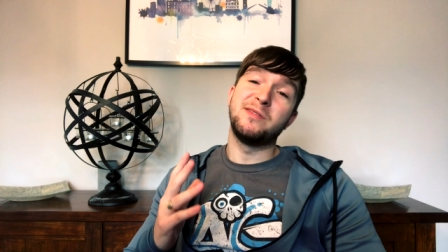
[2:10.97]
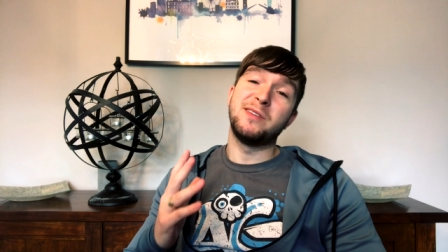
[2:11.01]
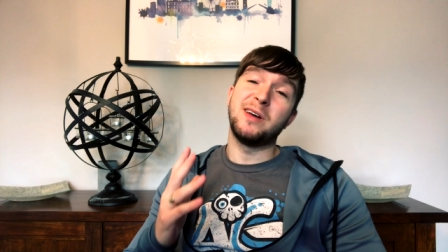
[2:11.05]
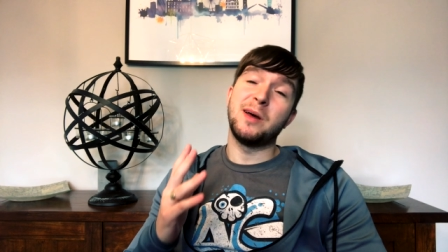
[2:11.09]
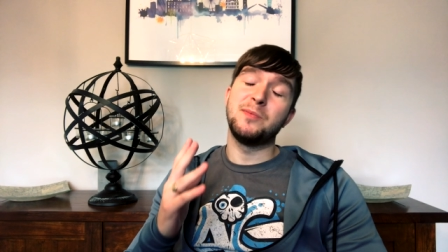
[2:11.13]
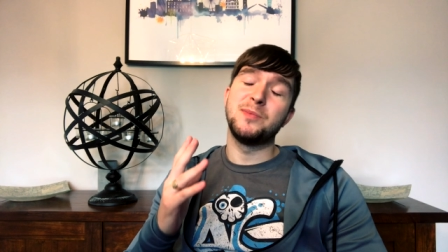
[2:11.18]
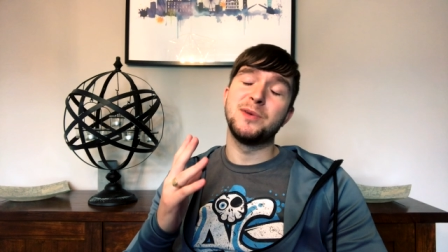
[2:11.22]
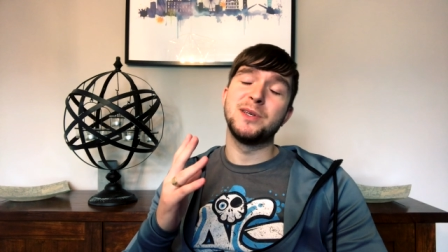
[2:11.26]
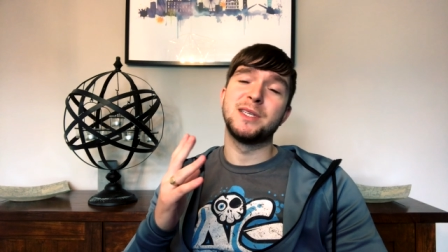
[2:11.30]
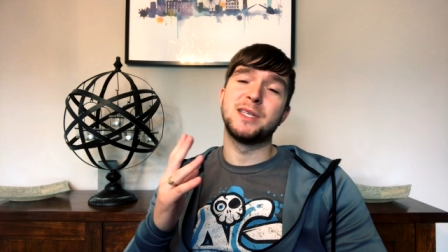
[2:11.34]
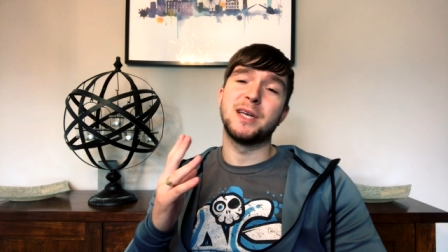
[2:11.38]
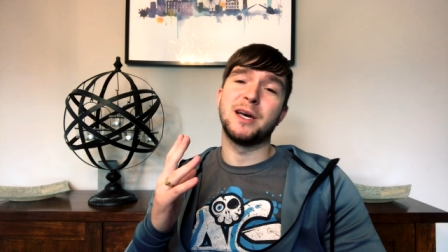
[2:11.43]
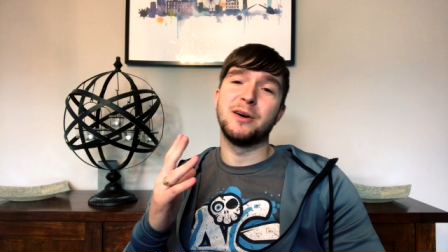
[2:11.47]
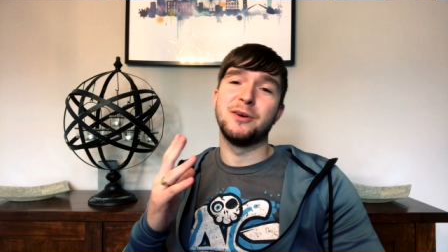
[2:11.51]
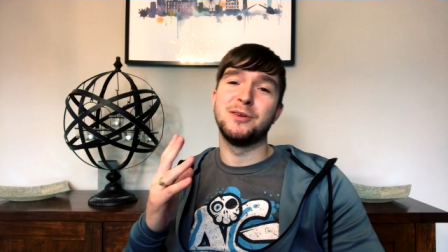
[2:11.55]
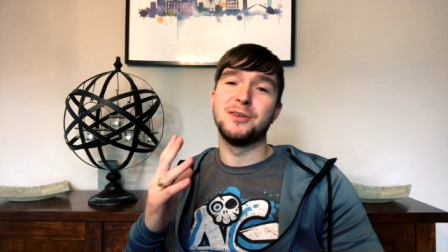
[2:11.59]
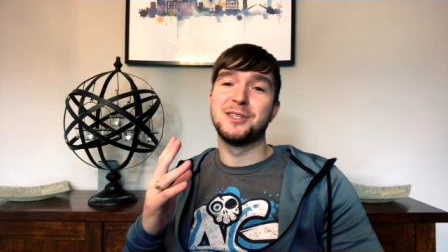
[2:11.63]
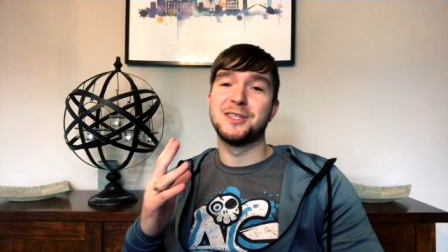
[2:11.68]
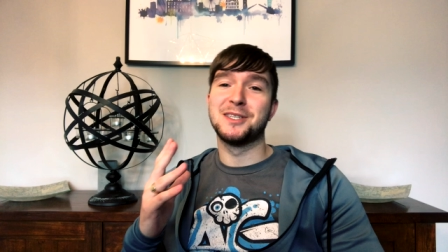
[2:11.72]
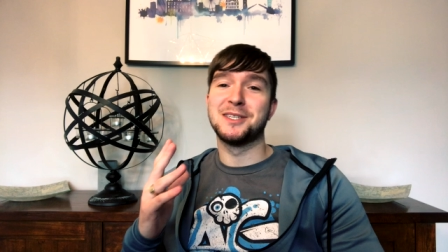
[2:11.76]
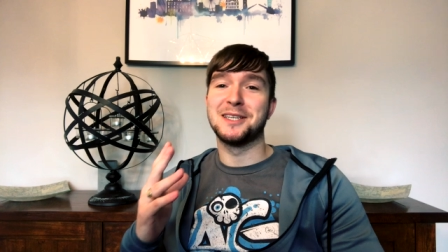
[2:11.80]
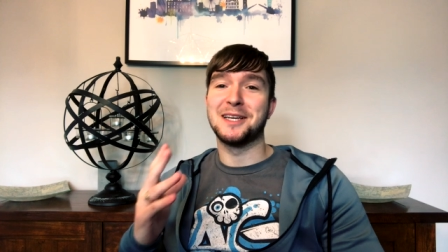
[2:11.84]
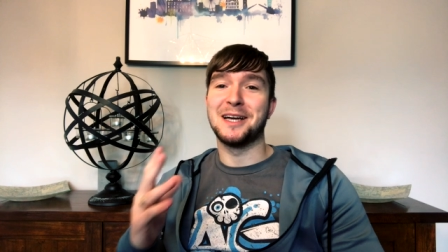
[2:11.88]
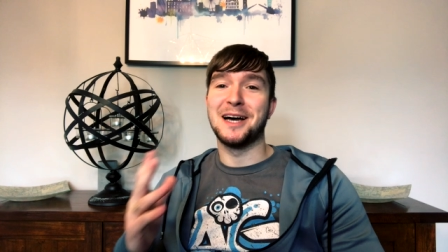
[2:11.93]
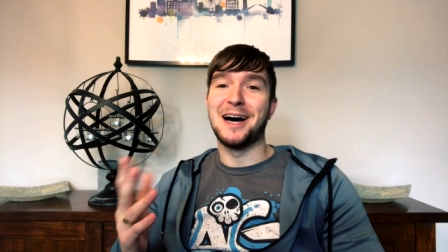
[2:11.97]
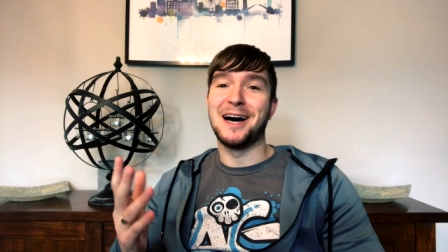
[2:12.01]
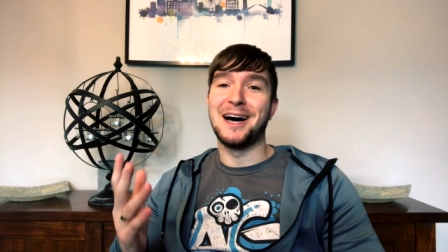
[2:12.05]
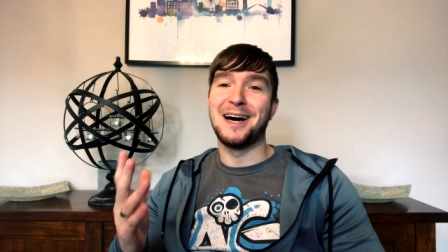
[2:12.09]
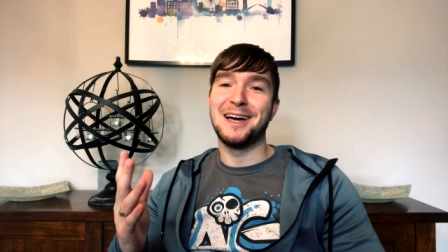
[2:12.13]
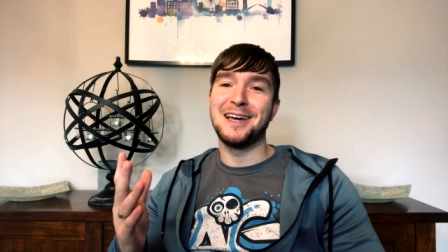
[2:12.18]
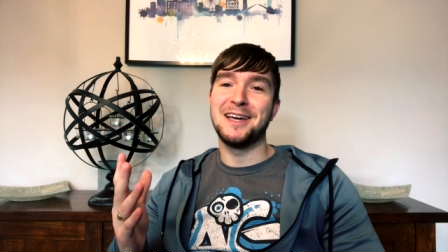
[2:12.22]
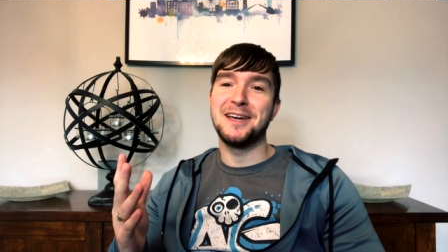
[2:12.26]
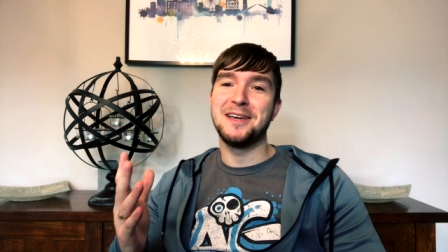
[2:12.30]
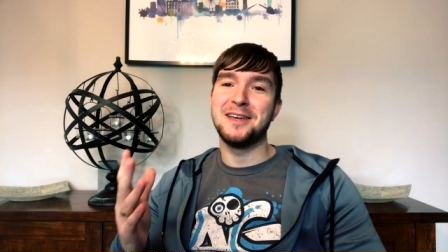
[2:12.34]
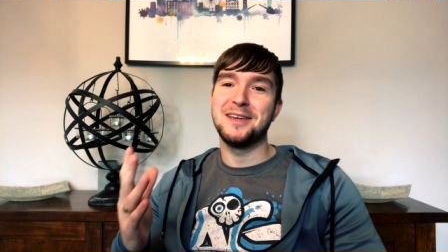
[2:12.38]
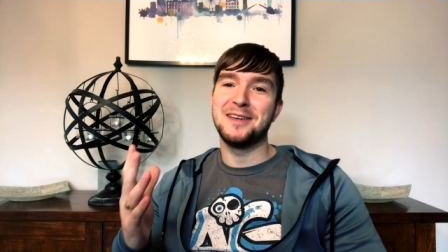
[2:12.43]
of episodes,
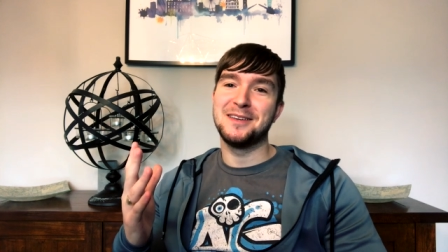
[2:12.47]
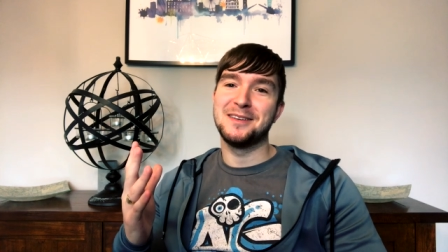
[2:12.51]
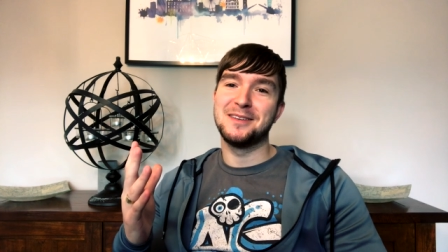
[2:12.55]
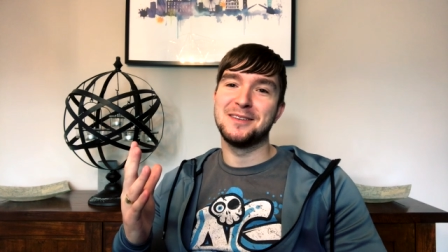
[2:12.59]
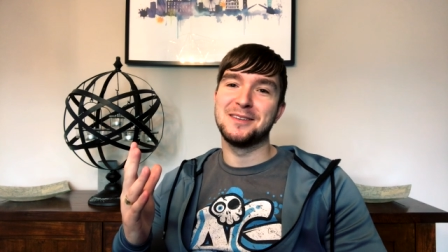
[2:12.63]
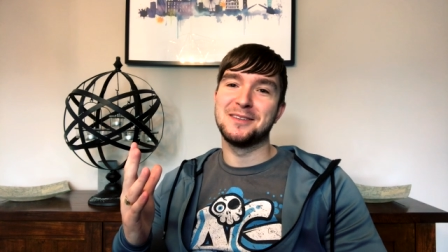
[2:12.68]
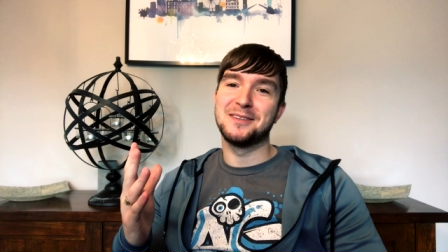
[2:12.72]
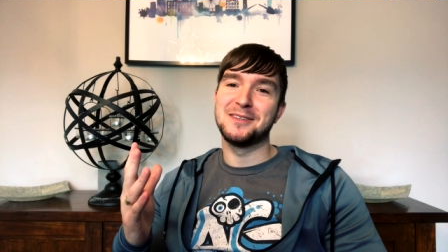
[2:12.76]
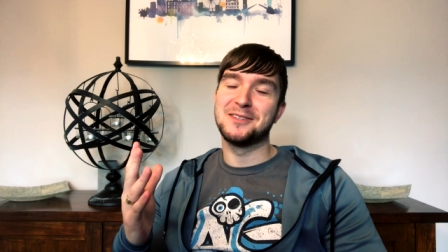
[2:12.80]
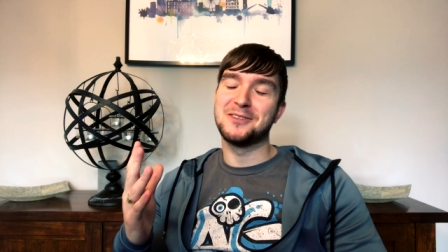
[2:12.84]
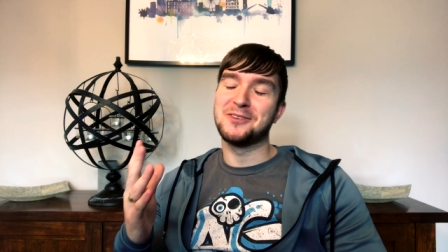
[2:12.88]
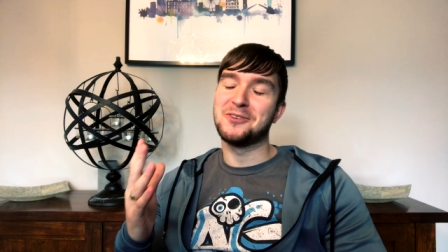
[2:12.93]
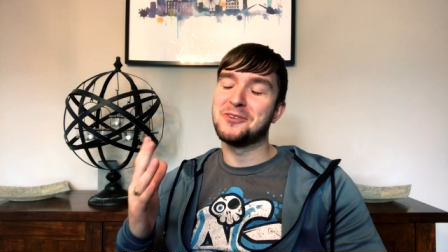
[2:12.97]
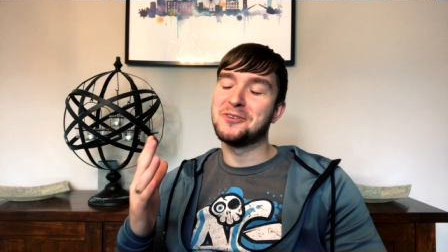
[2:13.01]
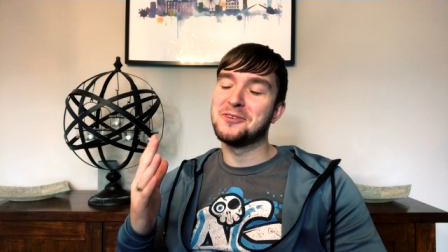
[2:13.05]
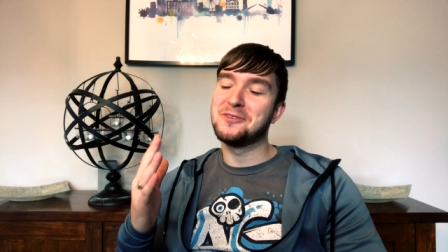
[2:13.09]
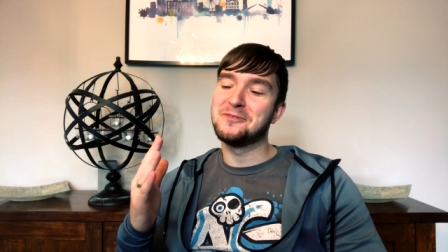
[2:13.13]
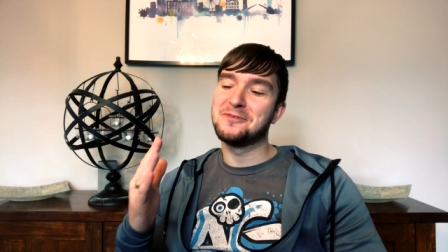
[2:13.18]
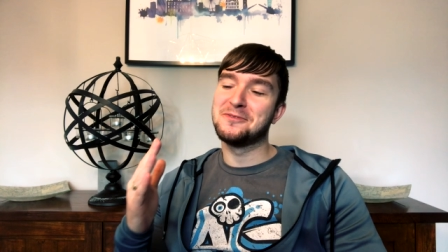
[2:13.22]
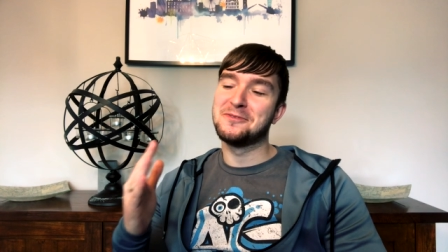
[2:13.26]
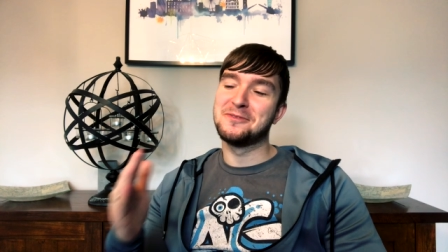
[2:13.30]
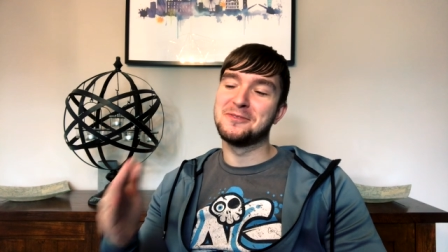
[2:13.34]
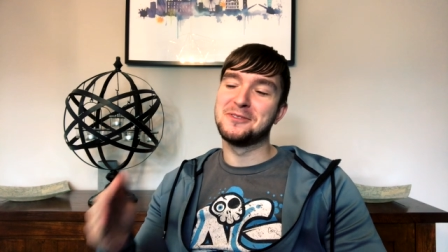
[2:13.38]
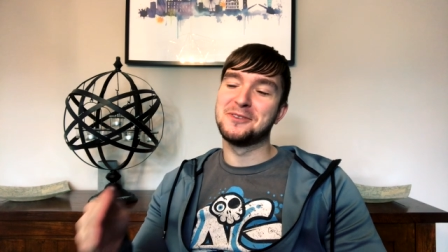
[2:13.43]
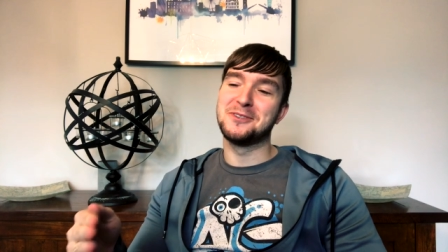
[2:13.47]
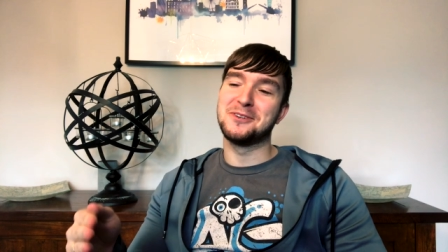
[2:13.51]
I sort of